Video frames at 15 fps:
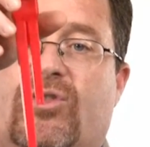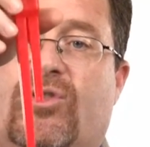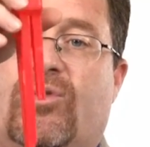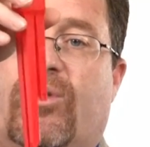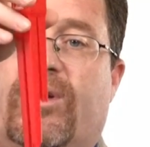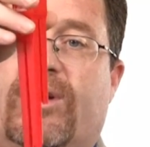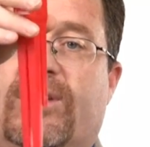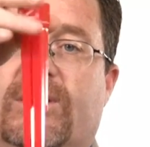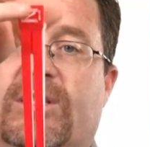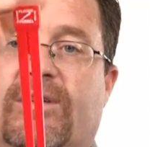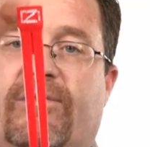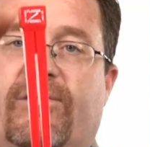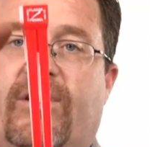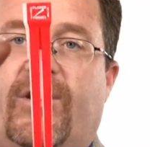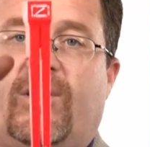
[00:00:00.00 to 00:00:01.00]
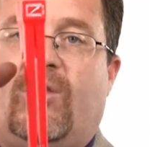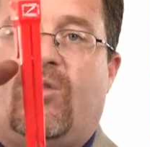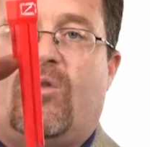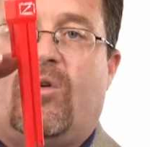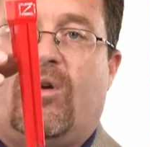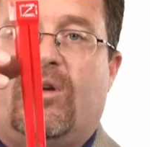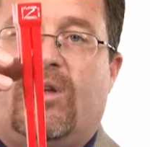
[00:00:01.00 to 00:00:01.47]
short to very
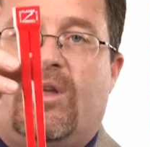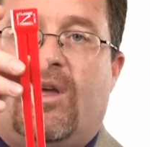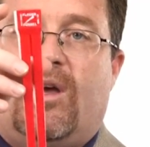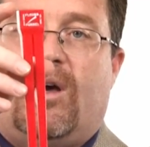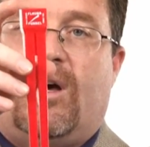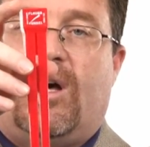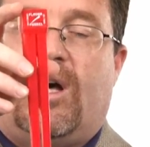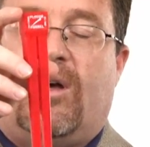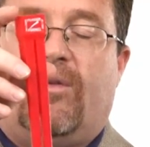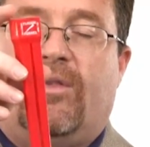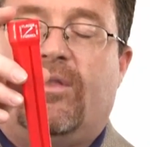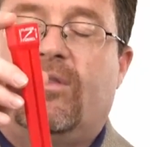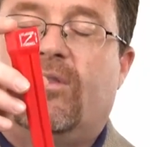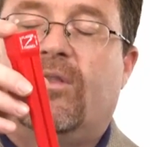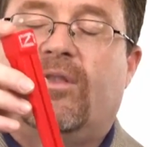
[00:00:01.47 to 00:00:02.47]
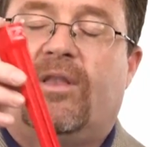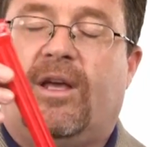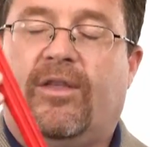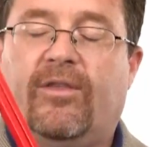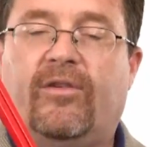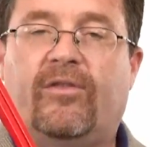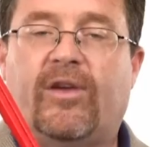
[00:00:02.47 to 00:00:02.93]
long. Uh,
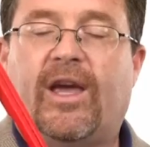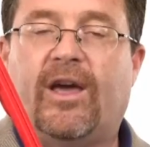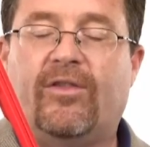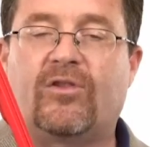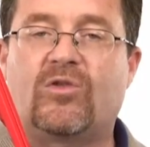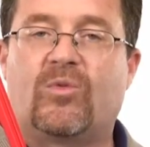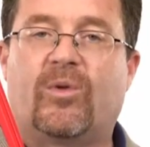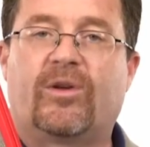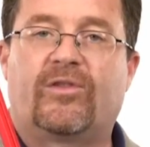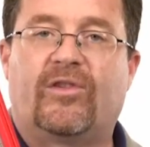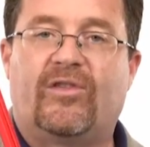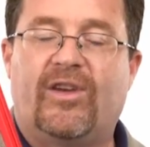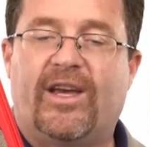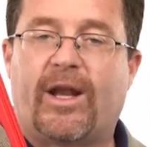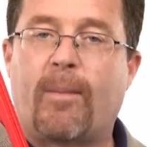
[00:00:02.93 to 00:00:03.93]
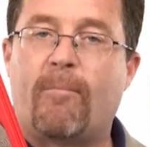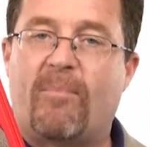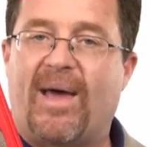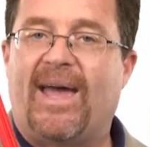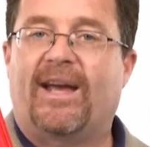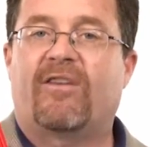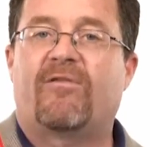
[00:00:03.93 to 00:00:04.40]
Now this, how this works is you get a
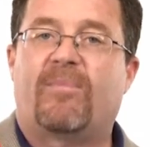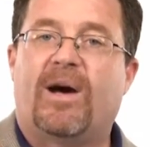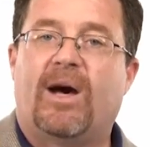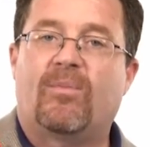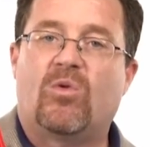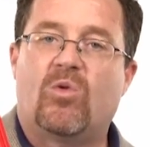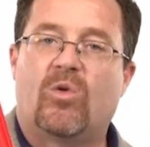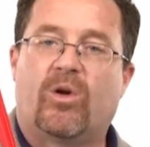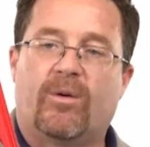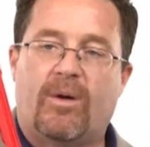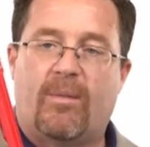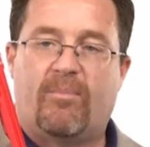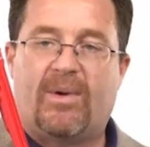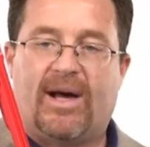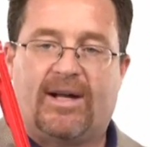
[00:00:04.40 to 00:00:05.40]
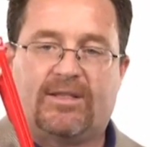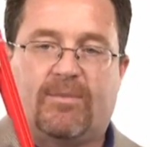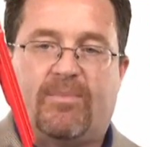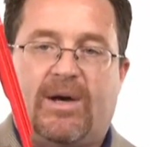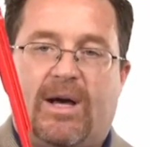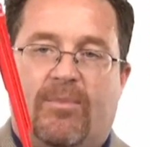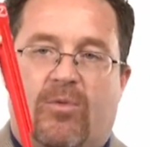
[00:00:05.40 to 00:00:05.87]
bag of popcorn, a box
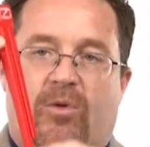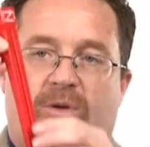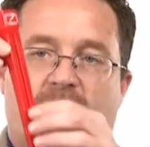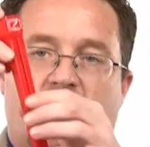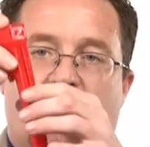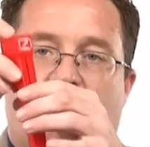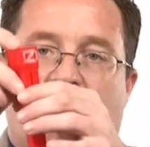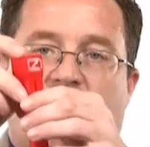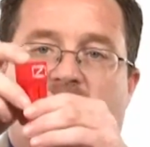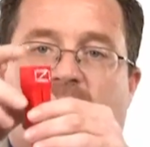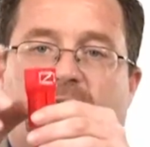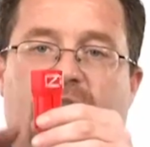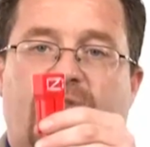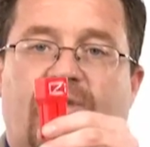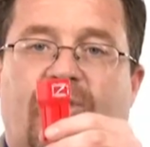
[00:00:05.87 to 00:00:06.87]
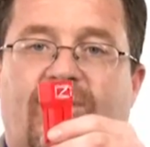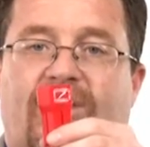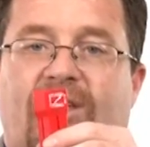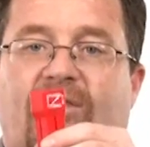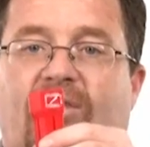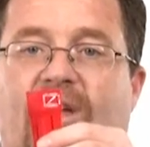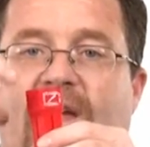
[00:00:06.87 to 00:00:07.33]
of popcorn, you insert
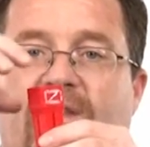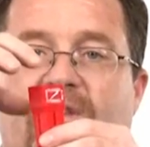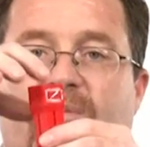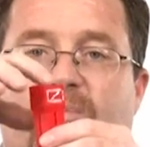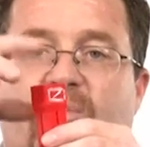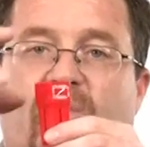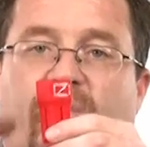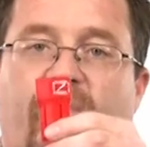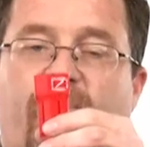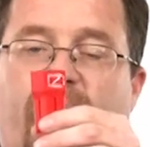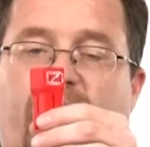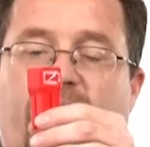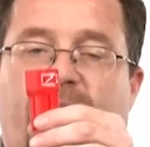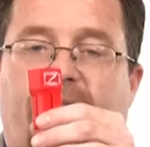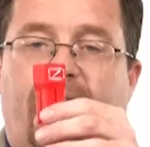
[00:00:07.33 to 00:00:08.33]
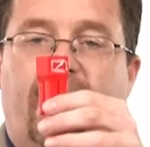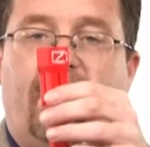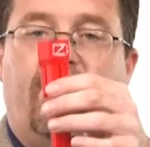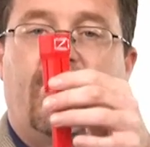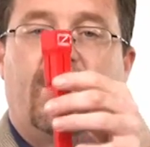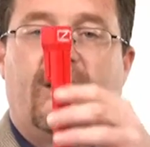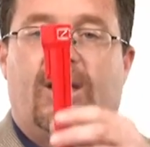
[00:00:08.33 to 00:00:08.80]
this and you pour the butter in
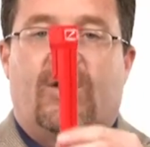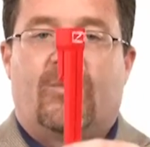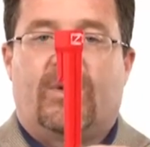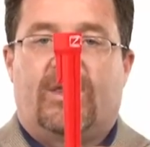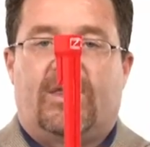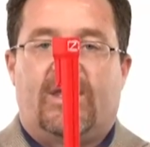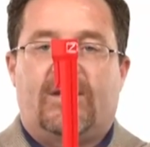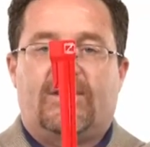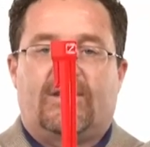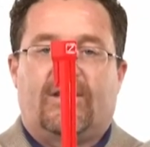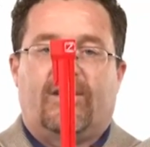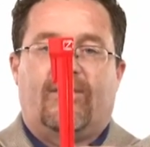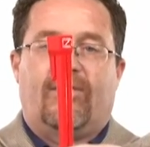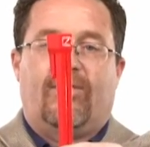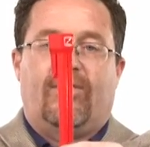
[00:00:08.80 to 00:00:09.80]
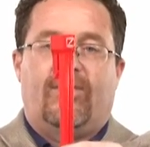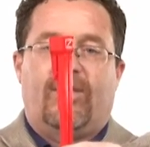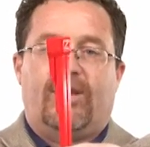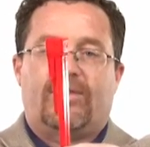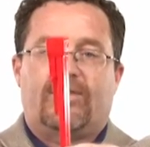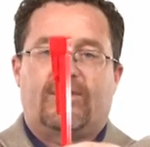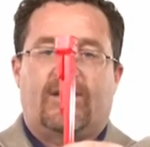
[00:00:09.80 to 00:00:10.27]
there. And what this does,
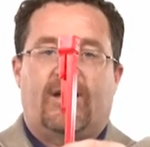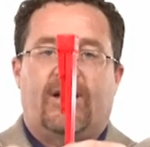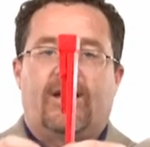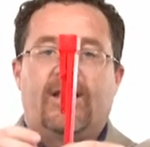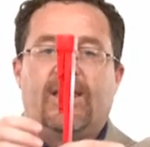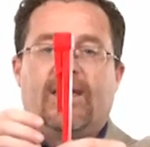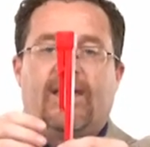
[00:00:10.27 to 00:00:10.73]
this uh,